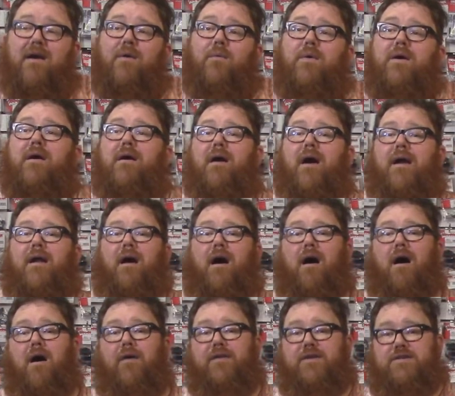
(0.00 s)
We are on
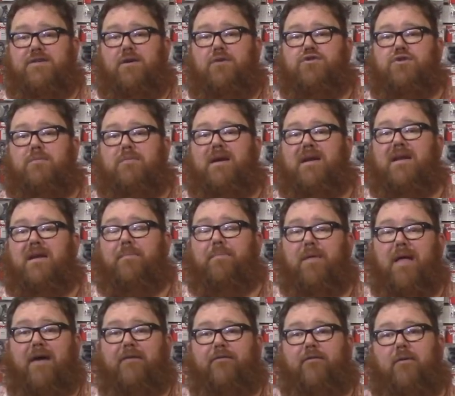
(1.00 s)
all the social media
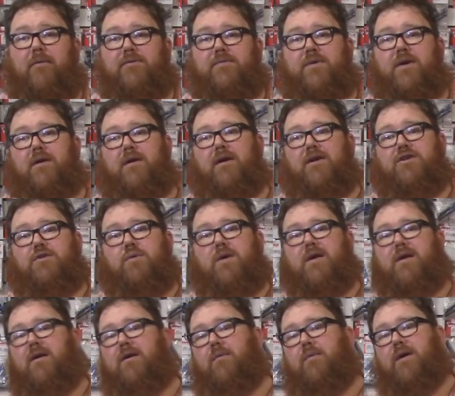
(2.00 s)
platforms. We are on
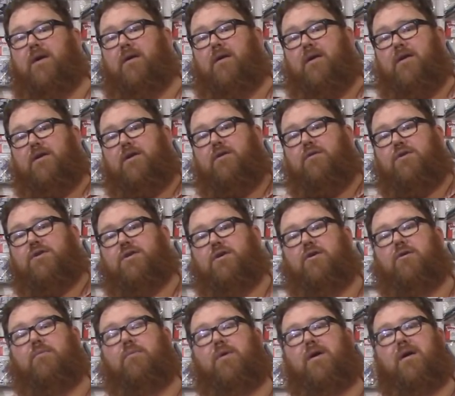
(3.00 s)
Twitter. We are on
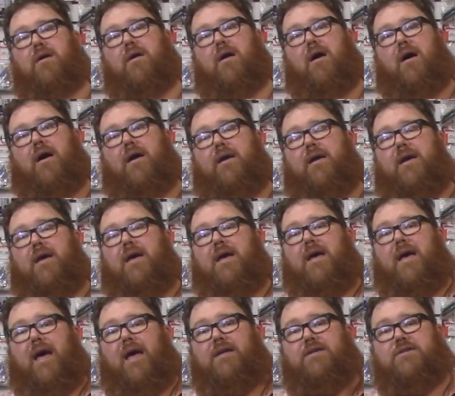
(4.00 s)
YouTube. We are on
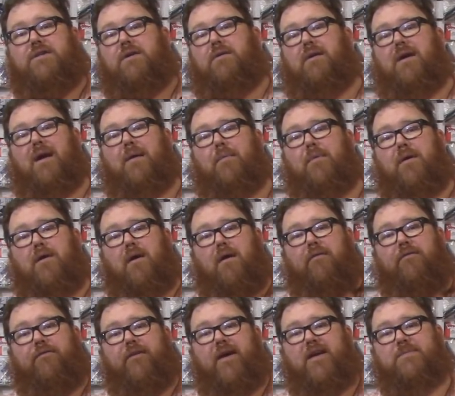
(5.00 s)
Instagram. We are
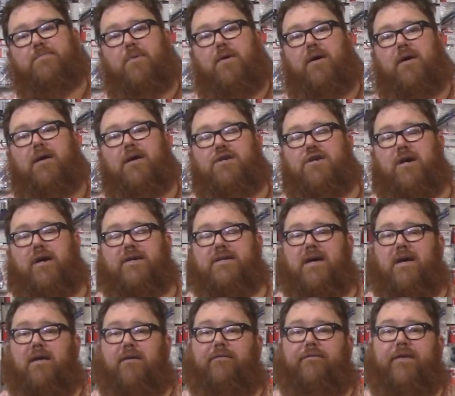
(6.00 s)
on Facebook. Check us
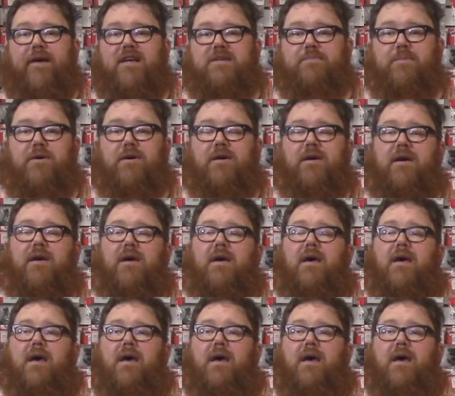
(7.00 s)
out on Facebook.